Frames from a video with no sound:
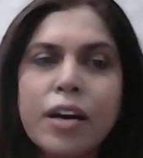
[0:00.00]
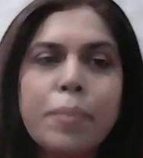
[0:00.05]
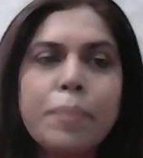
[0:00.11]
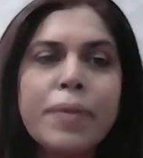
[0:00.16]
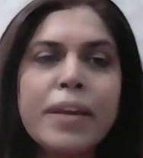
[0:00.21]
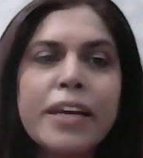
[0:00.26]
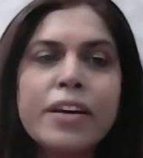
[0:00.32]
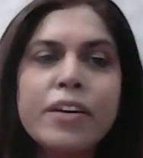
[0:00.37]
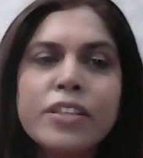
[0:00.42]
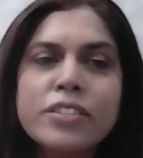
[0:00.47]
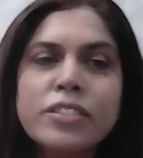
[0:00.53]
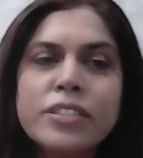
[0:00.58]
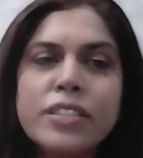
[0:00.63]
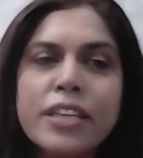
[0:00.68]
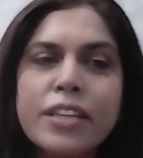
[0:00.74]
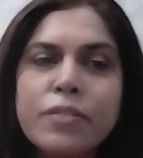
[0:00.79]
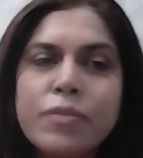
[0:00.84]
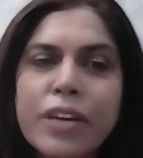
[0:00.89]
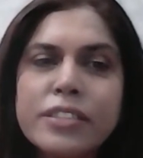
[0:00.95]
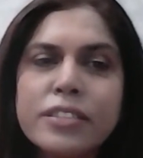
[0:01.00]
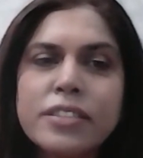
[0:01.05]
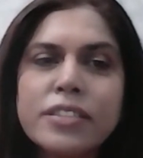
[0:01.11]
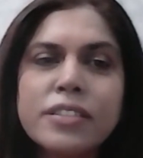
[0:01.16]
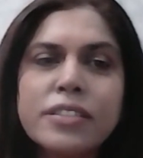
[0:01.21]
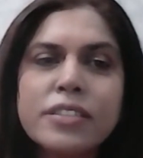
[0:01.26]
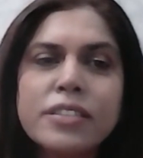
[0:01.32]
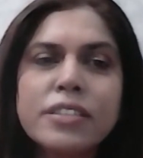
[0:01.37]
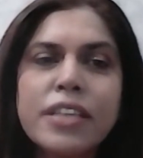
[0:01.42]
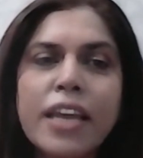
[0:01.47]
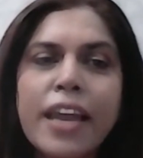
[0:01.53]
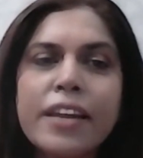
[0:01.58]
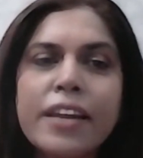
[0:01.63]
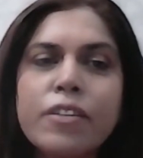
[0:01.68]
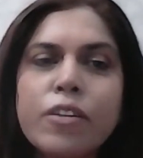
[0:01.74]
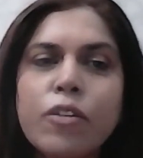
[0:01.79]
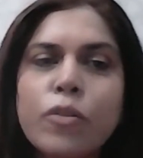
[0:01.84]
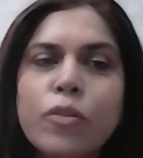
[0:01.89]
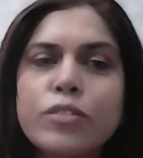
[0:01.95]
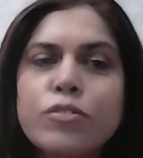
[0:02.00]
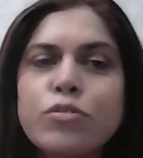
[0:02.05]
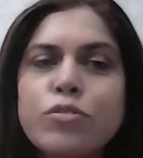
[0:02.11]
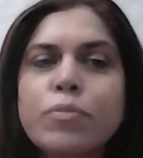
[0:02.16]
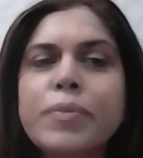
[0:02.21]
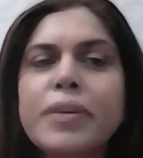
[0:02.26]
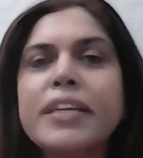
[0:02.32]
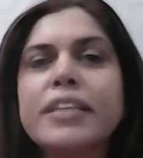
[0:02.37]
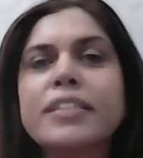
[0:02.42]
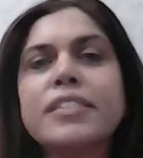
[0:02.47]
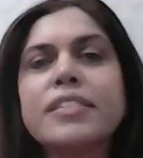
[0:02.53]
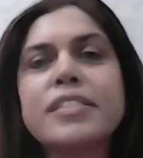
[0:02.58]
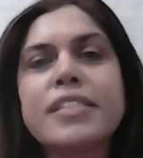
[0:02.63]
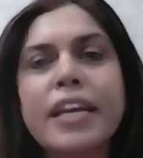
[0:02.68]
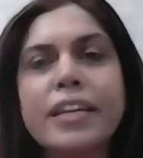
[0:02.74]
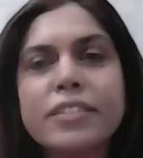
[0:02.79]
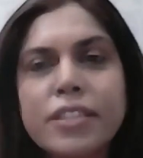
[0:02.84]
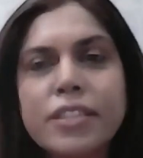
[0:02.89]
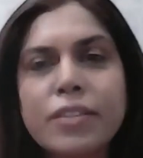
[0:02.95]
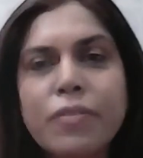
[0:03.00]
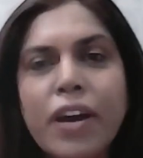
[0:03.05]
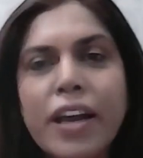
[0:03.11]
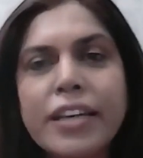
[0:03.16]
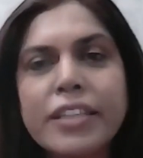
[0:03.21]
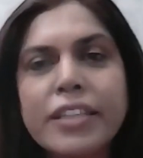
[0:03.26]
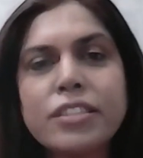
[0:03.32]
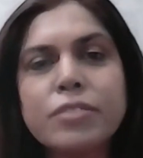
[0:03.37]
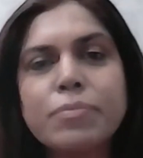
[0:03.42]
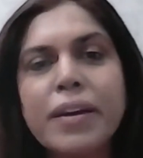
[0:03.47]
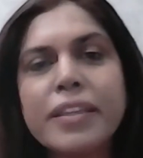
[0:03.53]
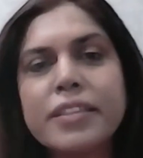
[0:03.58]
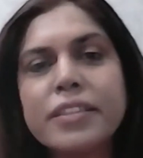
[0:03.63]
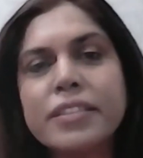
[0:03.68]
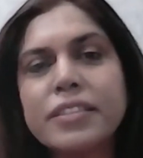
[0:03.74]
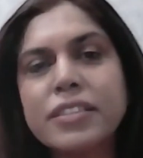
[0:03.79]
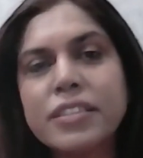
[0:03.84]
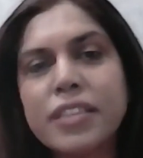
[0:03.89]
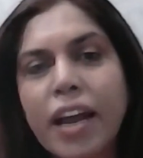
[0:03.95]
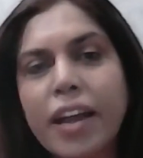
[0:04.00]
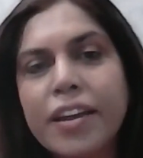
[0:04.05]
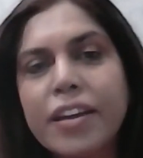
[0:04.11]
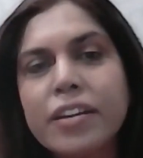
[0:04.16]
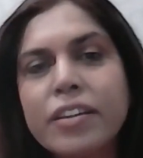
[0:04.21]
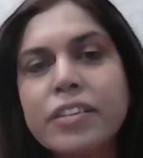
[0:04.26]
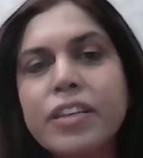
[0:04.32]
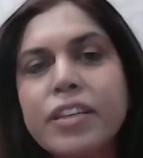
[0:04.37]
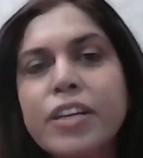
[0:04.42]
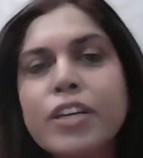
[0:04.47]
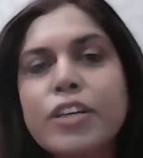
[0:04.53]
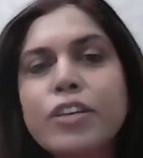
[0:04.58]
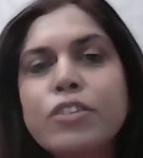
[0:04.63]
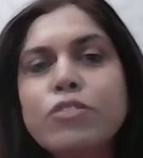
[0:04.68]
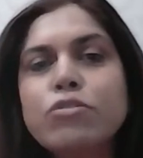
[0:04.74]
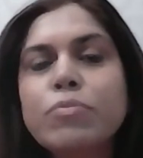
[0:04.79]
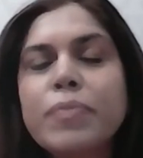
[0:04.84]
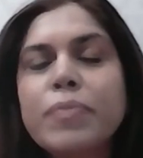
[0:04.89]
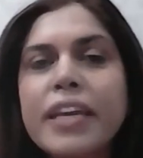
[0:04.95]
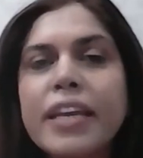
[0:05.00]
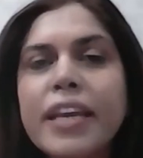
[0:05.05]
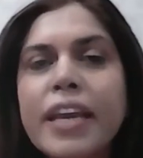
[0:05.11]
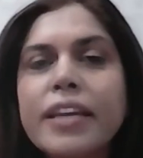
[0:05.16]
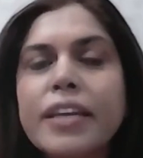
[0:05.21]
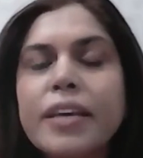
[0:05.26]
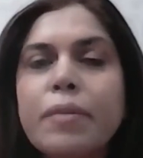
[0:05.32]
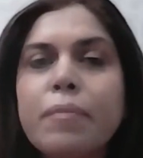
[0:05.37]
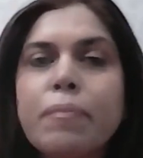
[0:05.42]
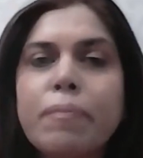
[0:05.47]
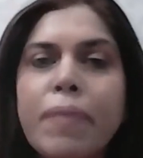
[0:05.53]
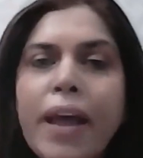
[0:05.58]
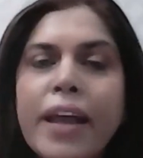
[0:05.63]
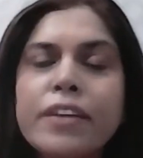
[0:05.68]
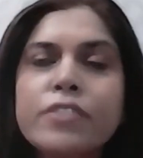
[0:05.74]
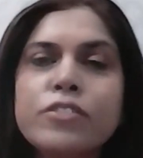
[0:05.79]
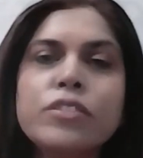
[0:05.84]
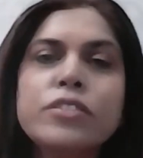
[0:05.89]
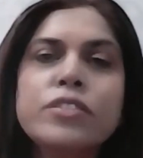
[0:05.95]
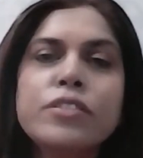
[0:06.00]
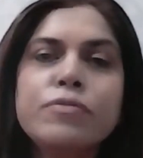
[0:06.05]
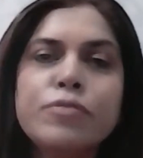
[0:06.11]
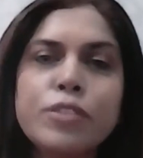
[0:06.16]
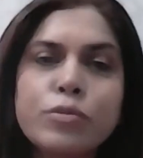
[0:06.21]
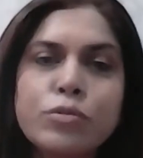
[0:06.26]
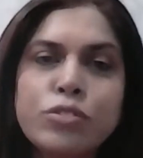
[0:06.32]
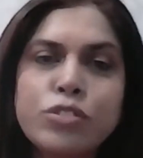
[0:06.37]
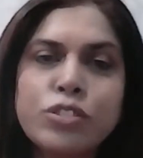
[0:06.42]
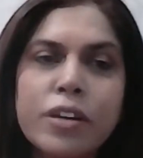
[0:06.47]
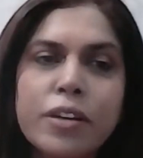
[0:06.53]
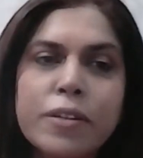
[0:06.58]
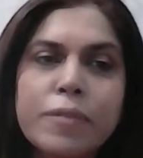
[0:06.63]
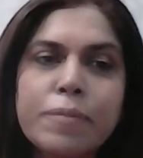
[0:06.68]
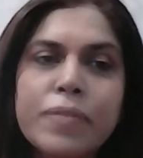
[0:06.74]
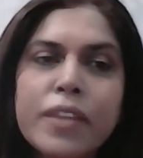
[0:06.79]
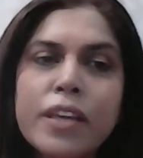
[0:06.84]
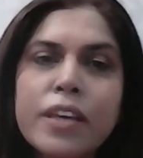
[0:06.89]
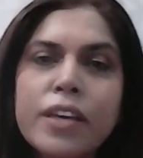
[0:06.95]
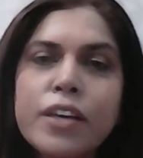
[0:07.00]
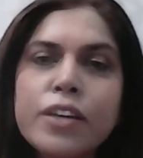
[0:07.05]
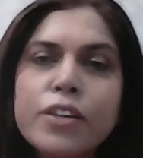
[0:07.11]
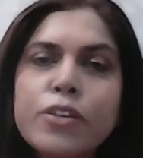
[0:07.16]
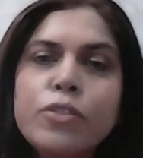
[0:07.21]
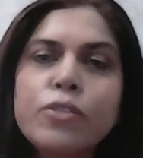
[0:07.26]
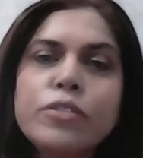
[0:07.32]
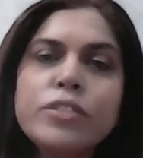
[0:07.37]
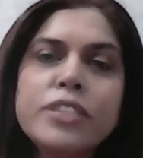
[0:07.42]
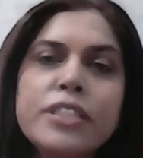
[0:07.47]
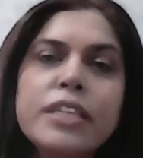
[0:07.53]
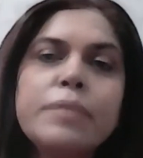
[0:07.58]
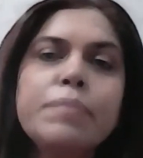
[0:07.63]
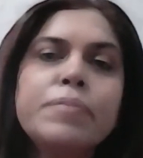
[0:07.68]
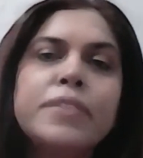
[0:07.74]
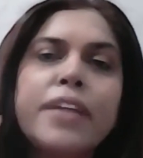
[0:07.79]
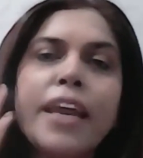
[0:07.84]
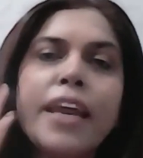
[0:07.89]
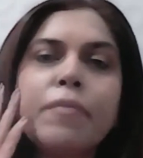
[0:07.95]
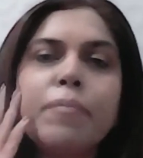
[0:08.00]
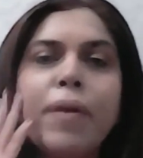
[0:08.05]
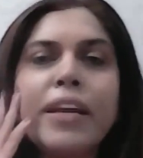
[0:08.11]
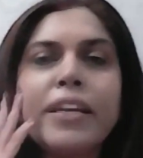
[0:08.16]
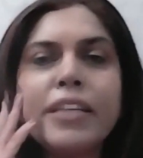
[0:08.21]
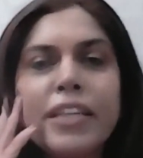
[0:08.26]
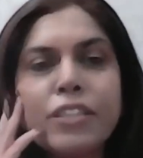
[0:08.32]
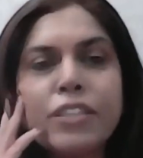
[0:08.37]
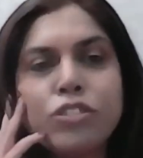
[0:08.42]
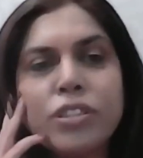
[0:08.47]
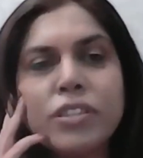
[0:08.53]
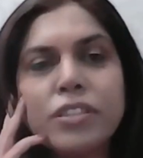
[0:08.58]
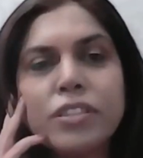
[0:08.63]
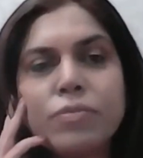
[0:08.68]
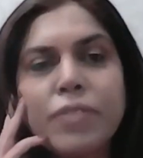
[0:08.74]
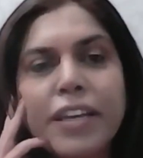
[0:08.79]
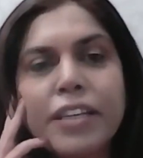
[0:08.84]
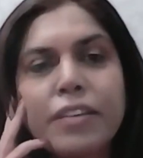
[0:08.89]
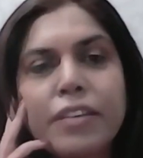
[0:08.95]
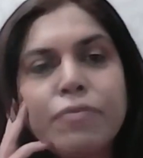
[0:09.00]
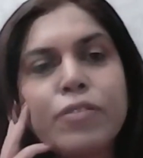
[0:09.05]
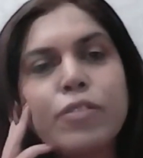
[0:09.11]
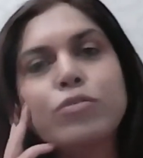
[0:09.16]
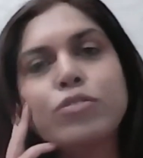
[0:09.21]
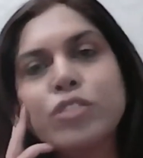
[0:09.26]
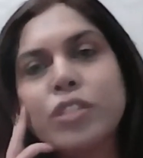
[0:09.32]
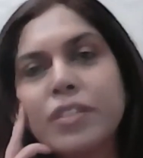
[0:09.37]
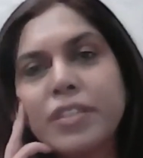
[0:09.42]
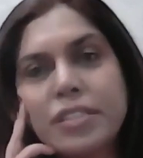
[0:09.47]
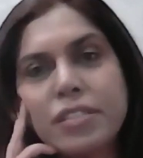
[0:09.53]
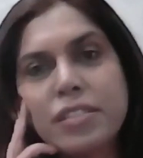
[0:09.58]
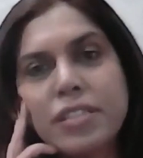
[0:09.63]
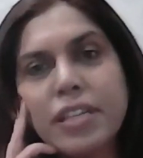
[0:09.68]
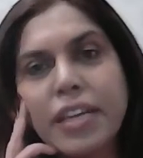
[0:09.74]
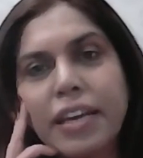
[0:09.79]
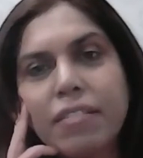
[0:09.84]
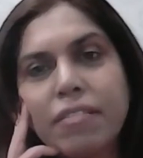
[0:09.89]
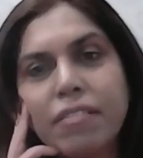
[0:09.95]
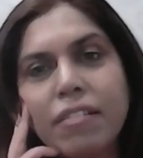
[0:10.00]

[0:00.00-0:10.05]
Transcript: Because investors can also be incentivized by the desire to make an impact on the future. Deep tech by nature is very futuristic.